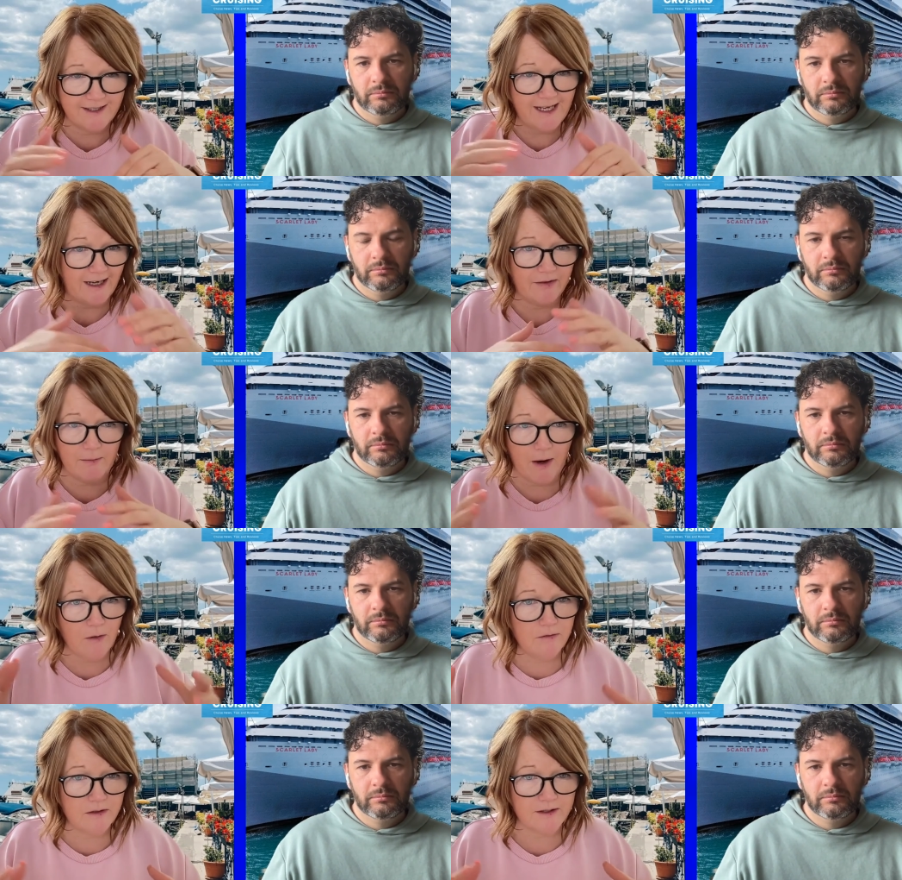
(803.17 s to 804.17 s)
Speaker 1: stack the
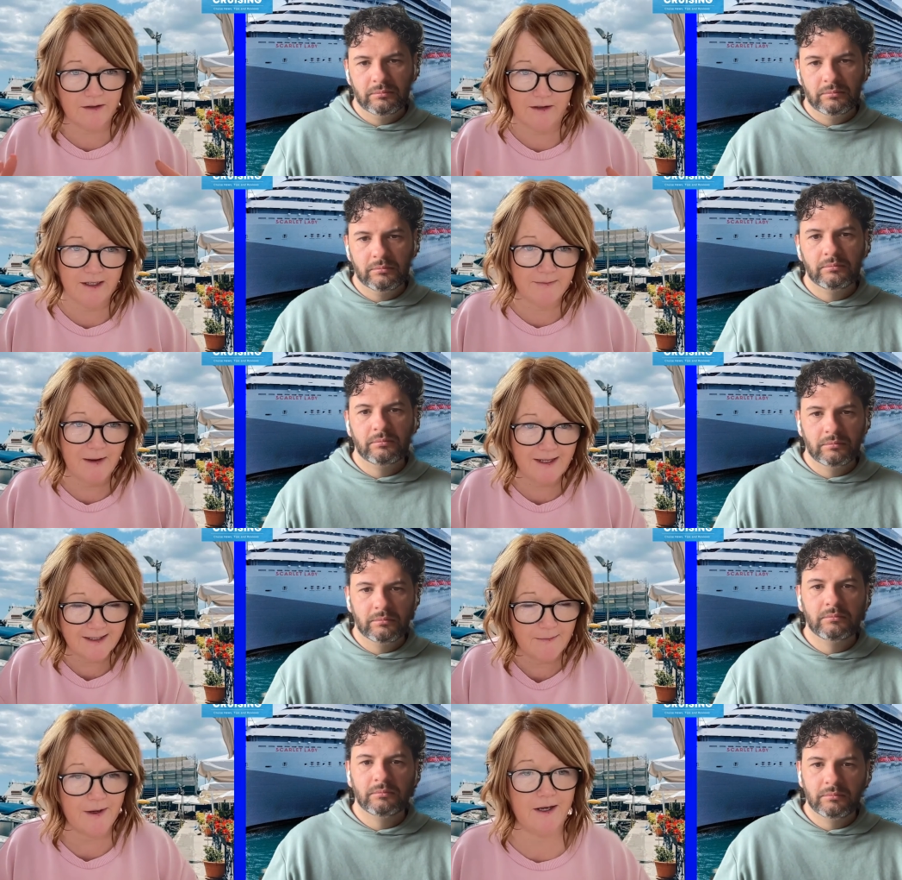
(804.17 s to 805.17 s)
bones, and it's meant
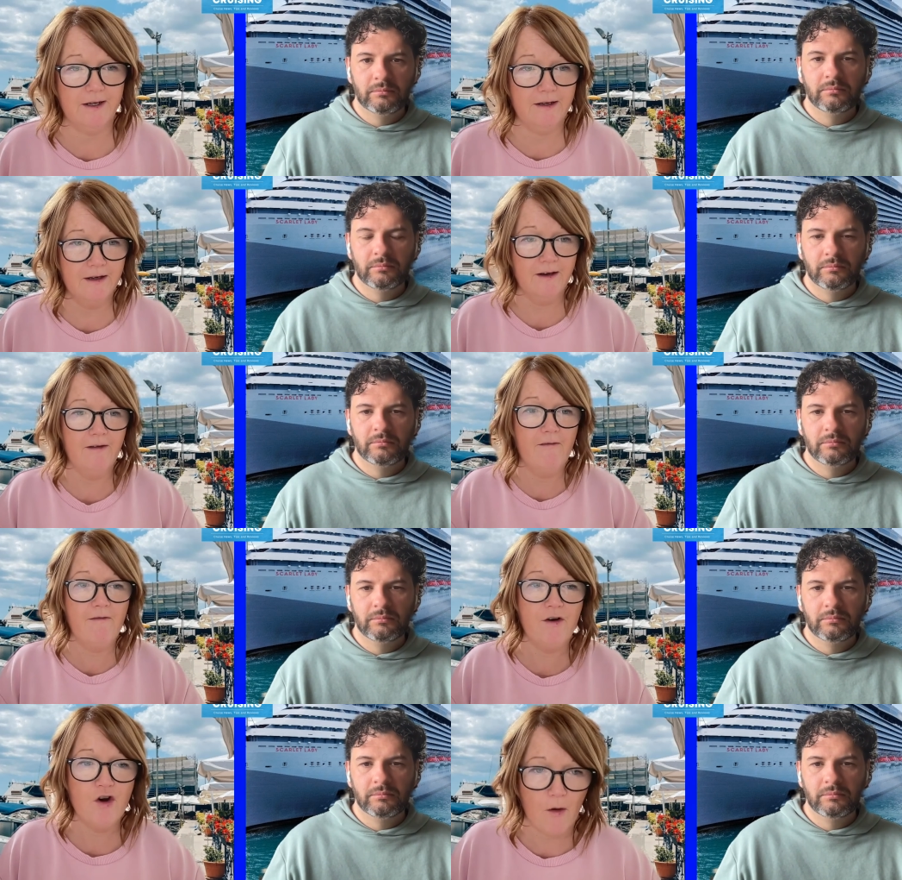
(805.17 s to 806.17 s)
to be
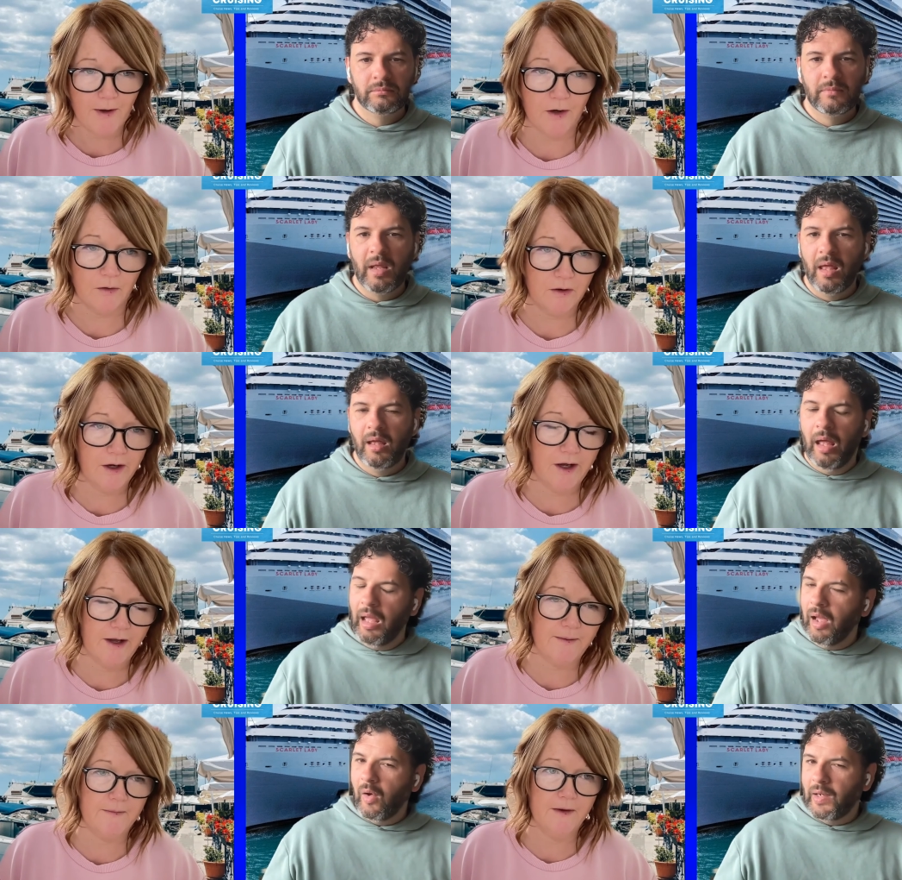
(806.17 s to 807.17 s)
phenomenal.
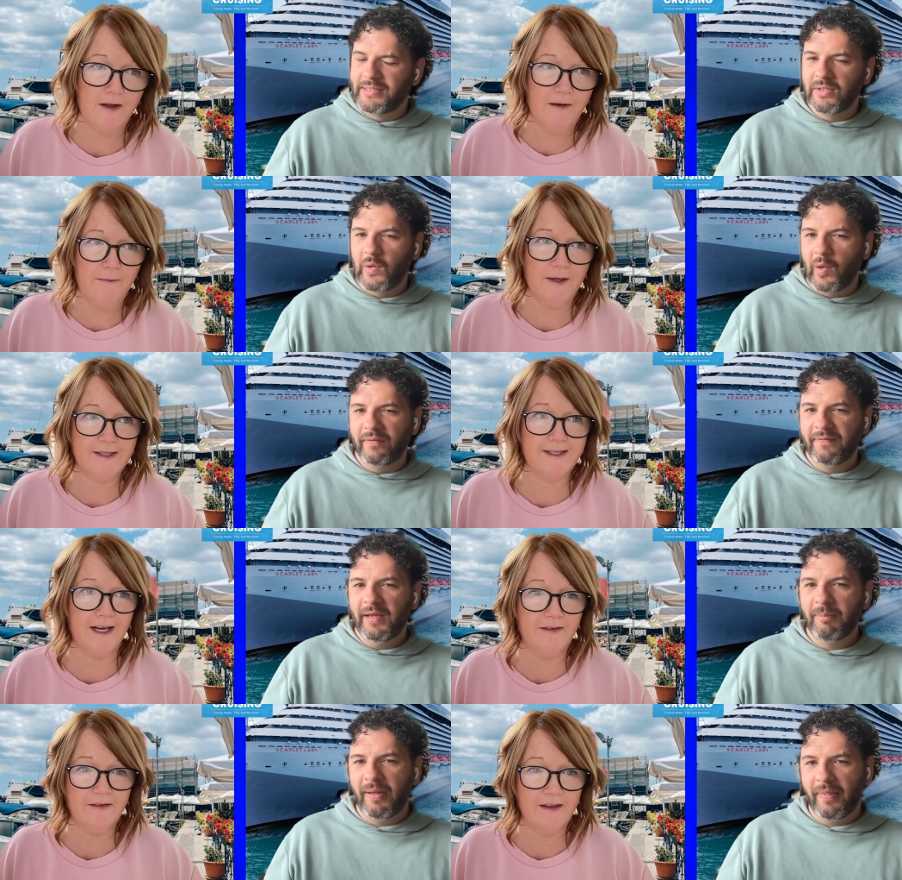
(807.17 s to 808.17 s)
I don't
Speaker 2: know how
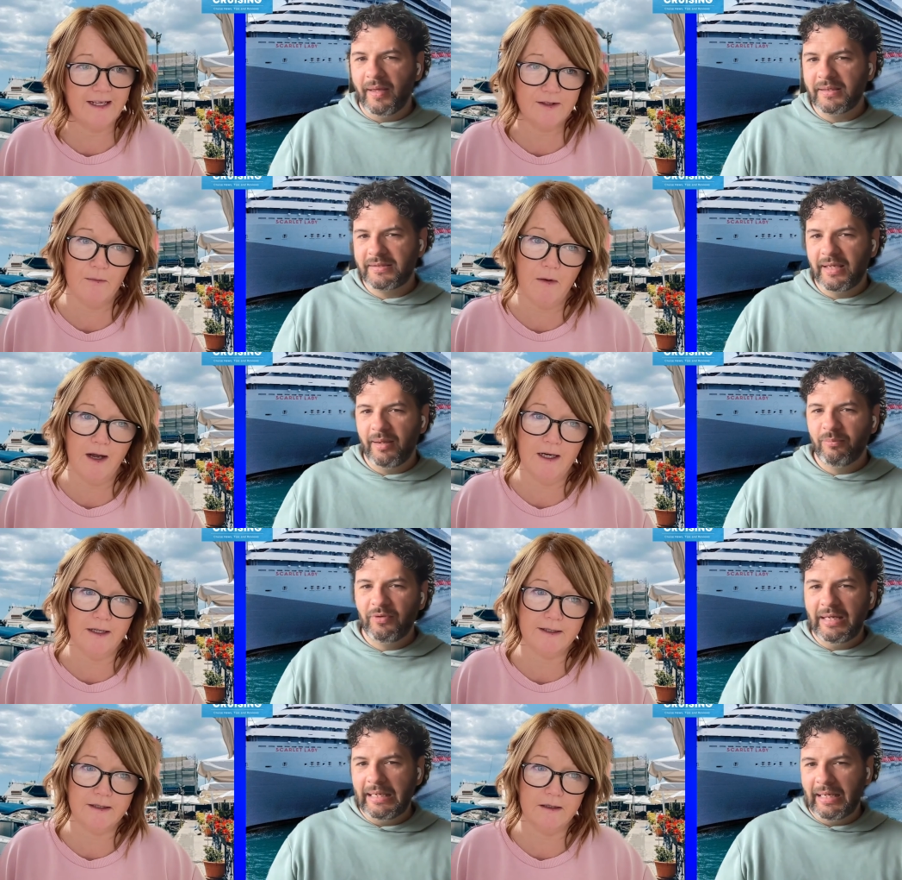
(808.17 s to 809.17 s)
I feel about that. See,
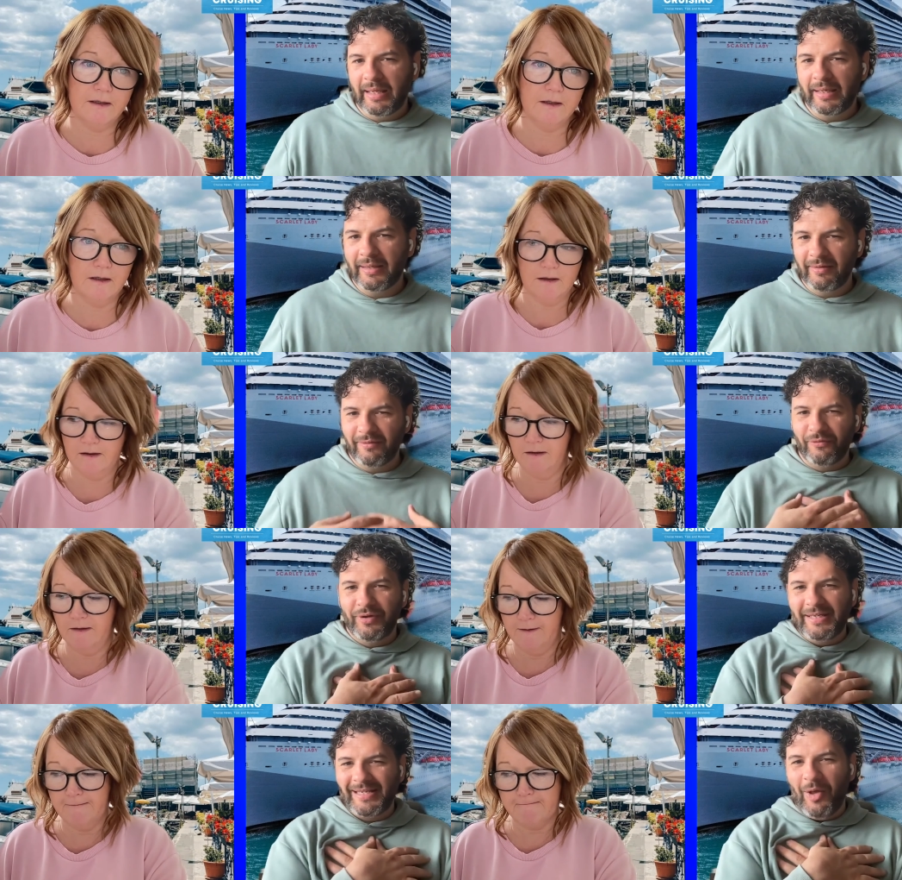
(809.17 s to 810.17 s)
I'm really like
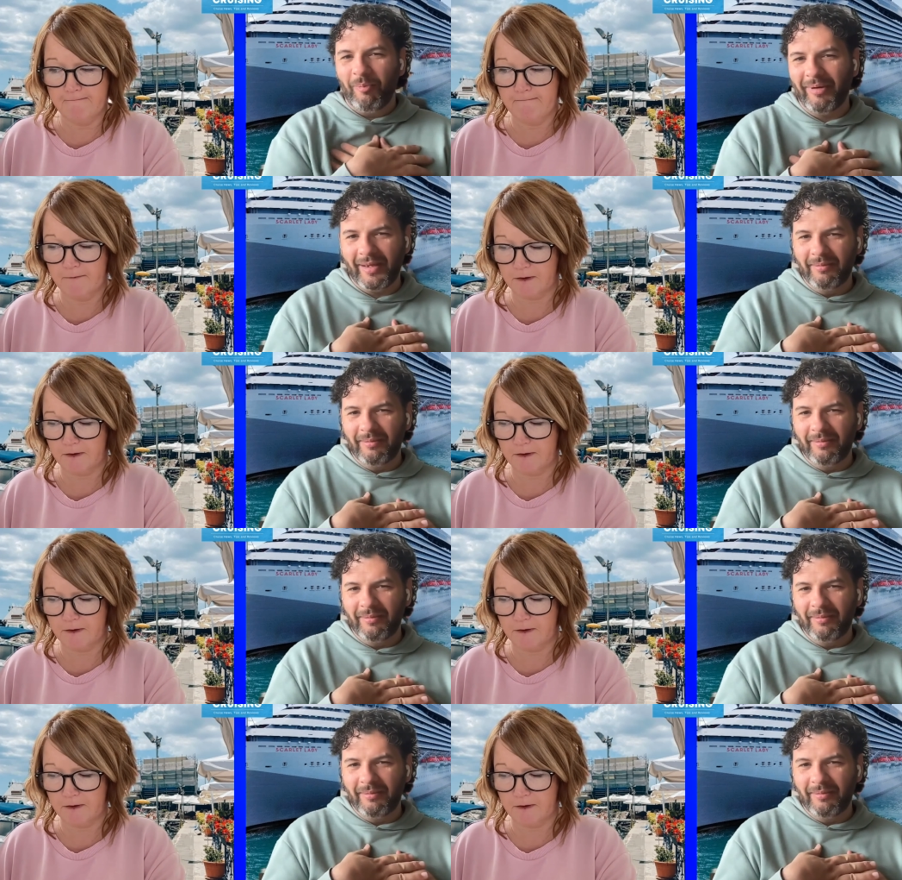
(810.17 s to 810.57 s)
freaked out